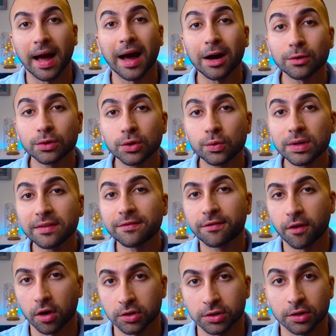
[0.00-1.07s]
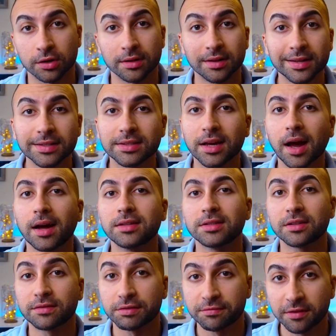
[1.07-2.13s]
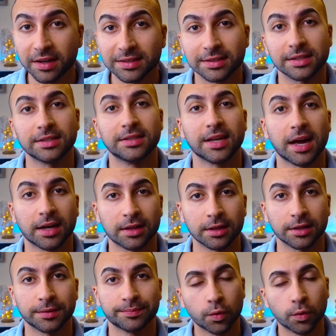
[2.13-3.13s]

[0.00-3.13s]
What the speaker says: How do we foster these kinds of events exactly?